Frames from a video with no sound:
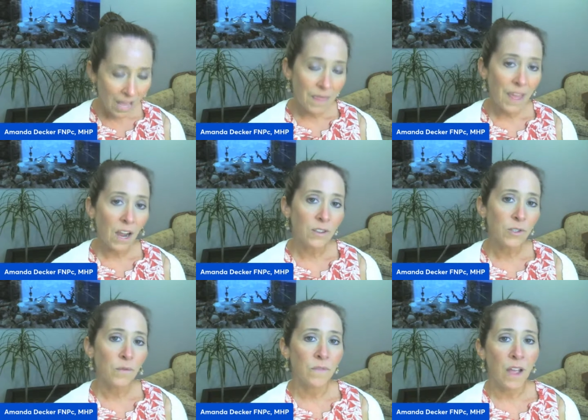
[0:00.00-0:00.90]
They
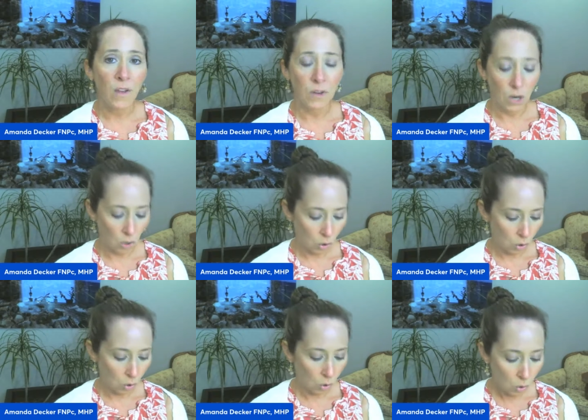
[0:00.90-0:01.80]
also found
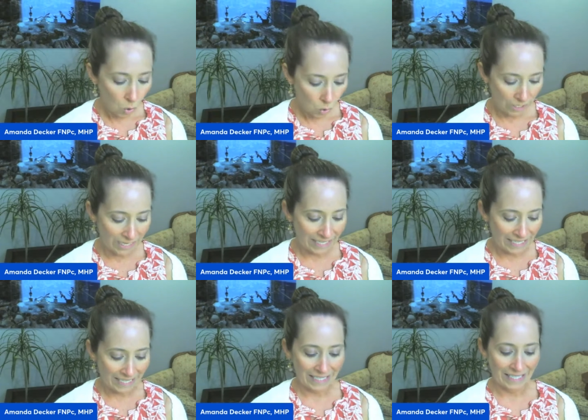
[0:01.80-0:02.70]

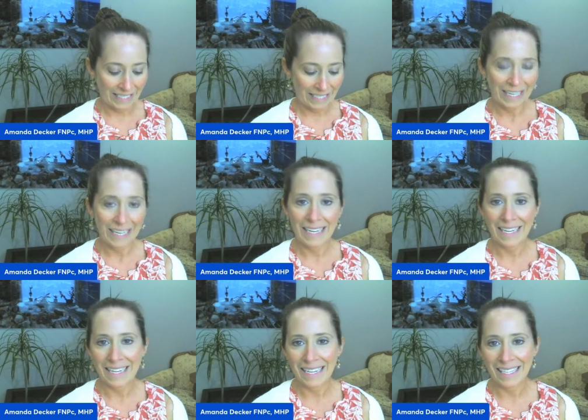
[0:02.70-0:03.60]
chlorine
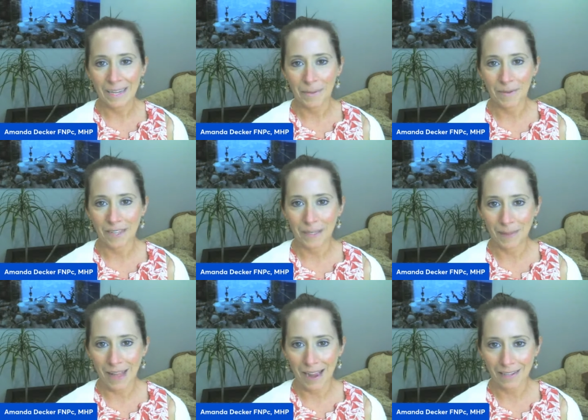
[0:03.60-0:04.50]
in some of these
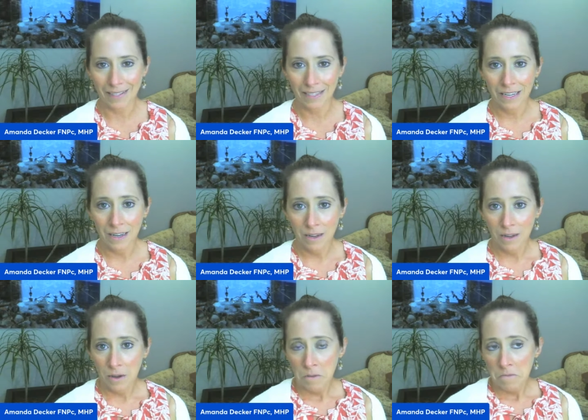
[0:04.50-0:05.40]
plaques.
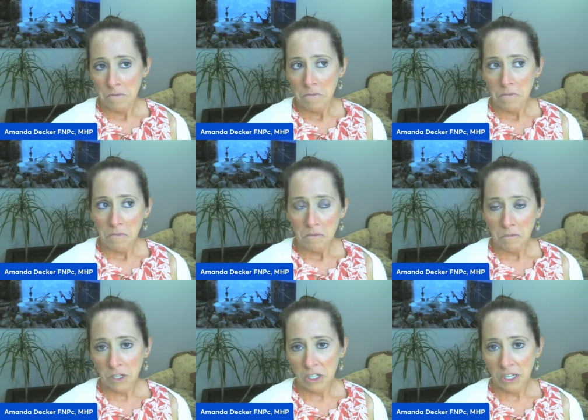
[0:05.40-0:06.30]

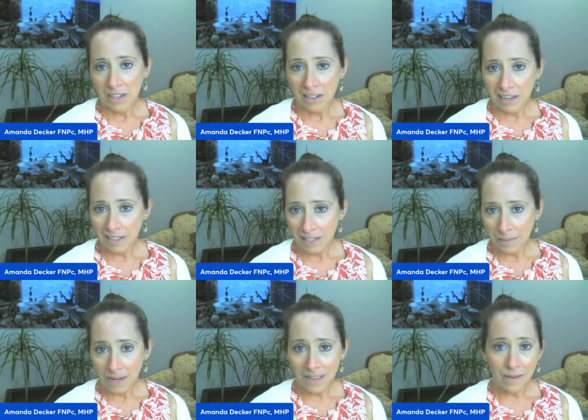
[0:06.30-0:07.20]
which indicates to
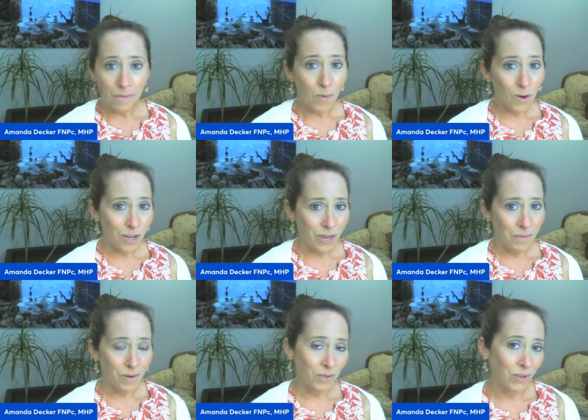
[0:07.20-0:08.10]
me that more
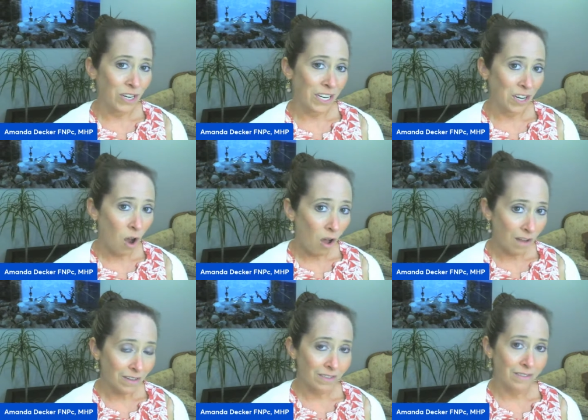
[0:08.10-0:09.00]
chemicals are getting
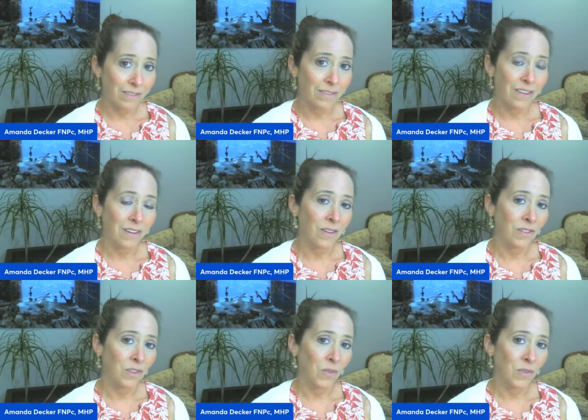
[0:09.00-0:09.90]
caught. And also